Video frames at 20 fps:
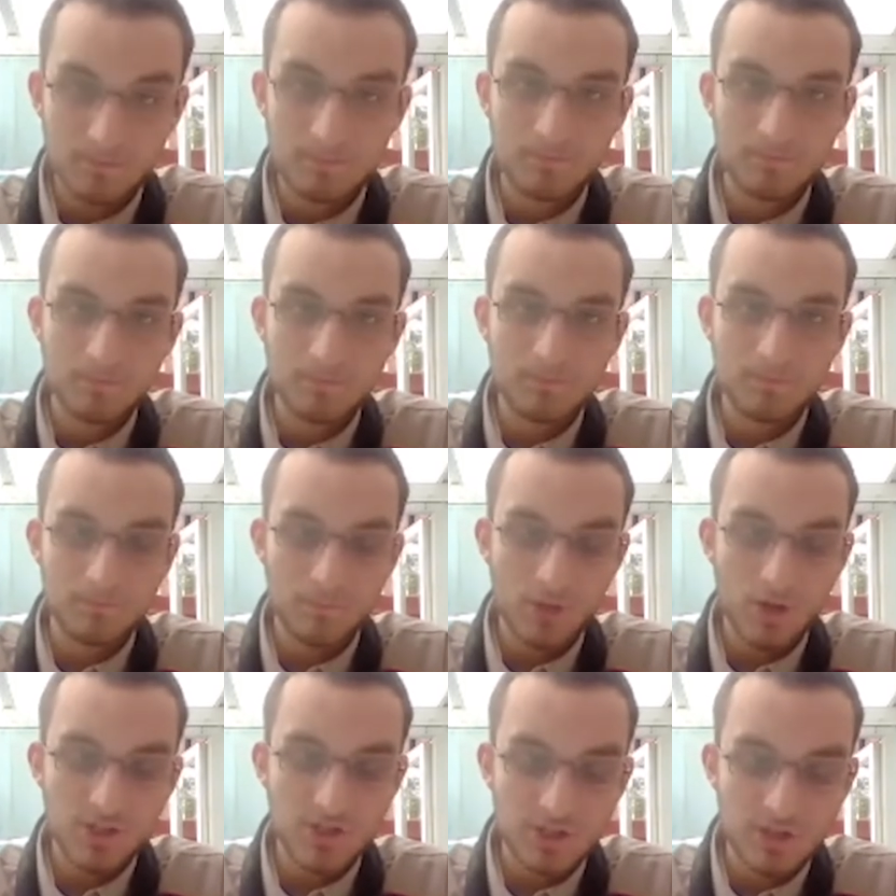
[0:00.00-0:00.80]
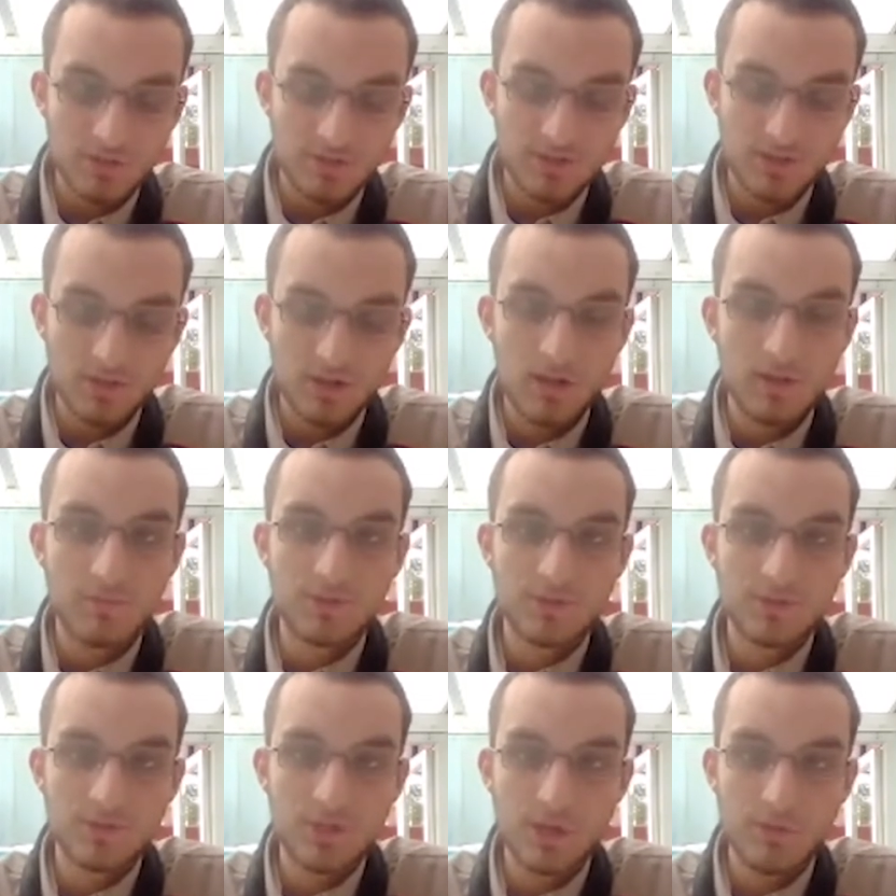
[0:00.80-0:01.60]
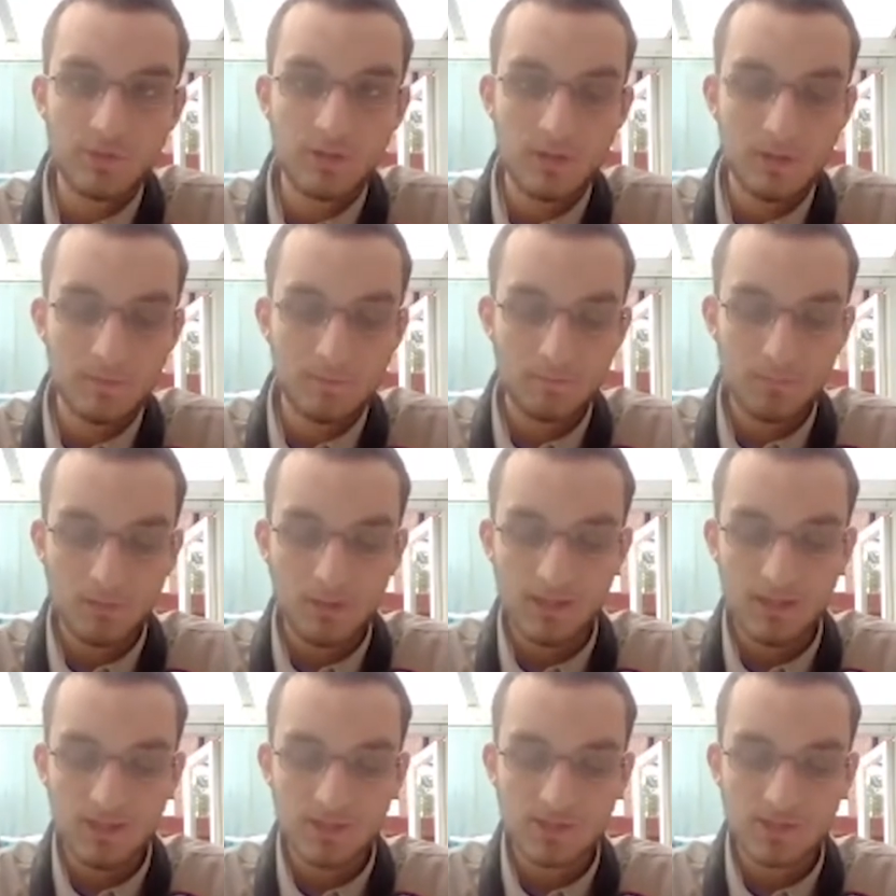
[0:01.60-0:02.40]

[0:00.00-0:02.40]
So prior to your retirement, you were a